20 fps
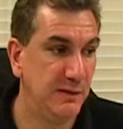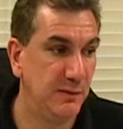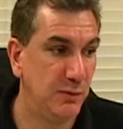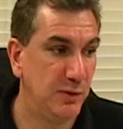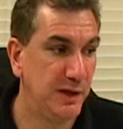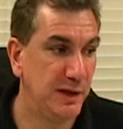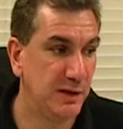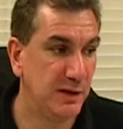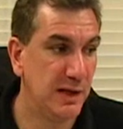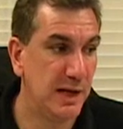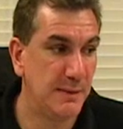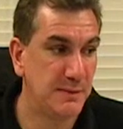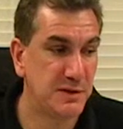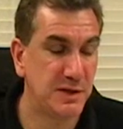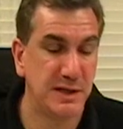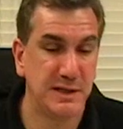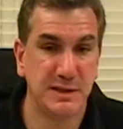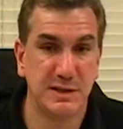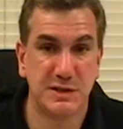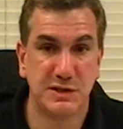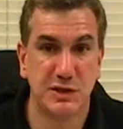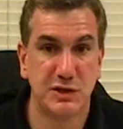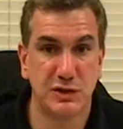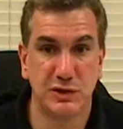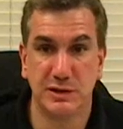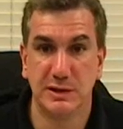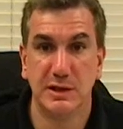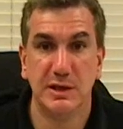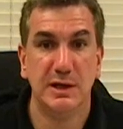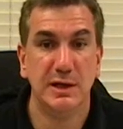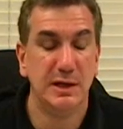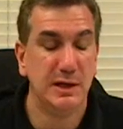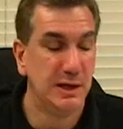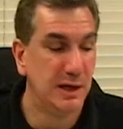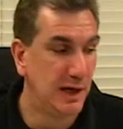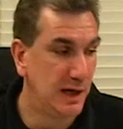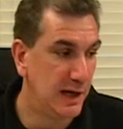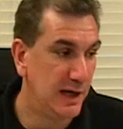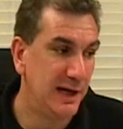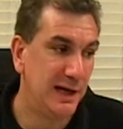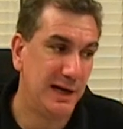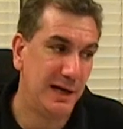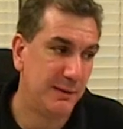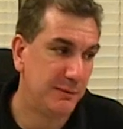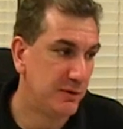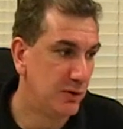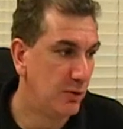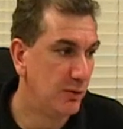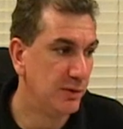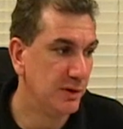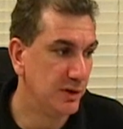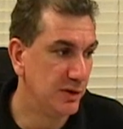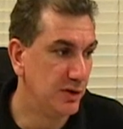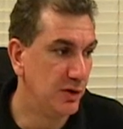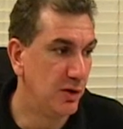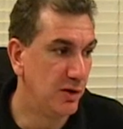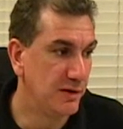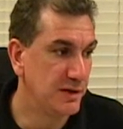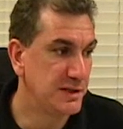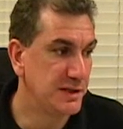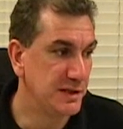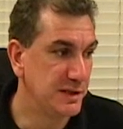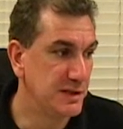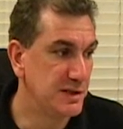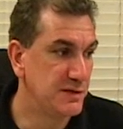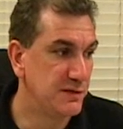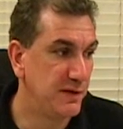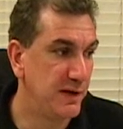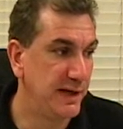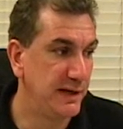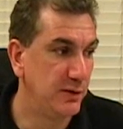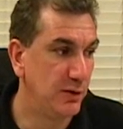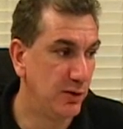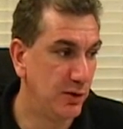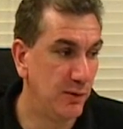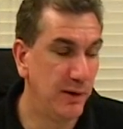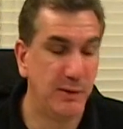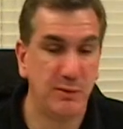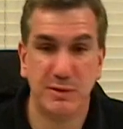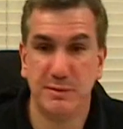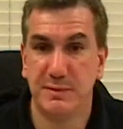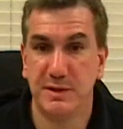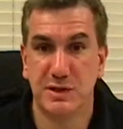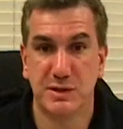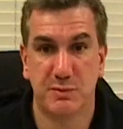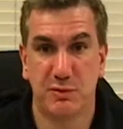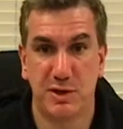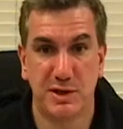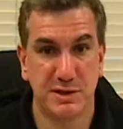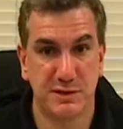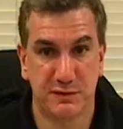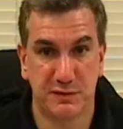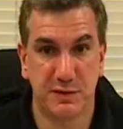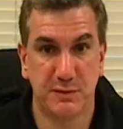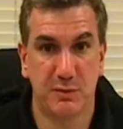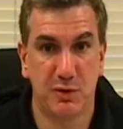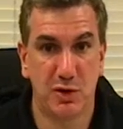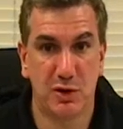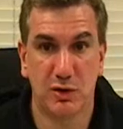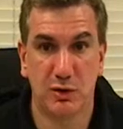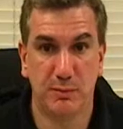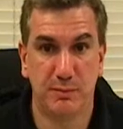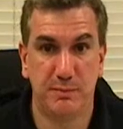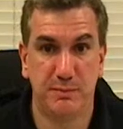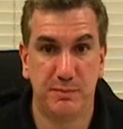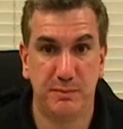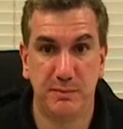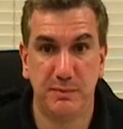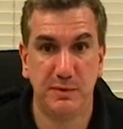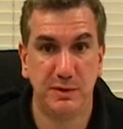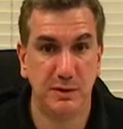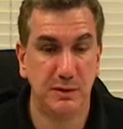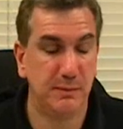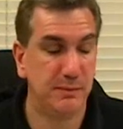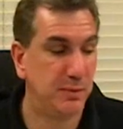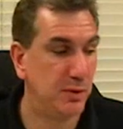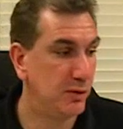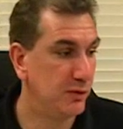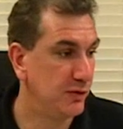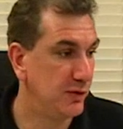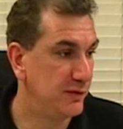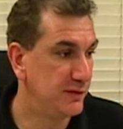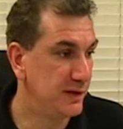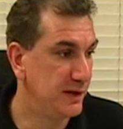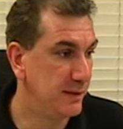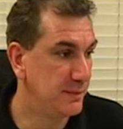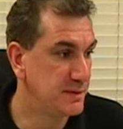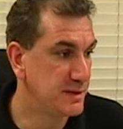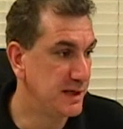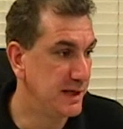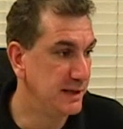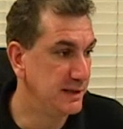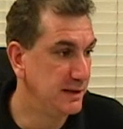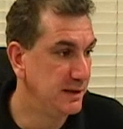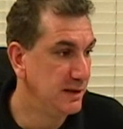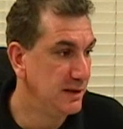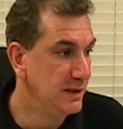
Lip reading: winning a lopsided decision. I'm going with Linares in this fight, although I wouldn't be surprised if DeMarco pulls off the upset.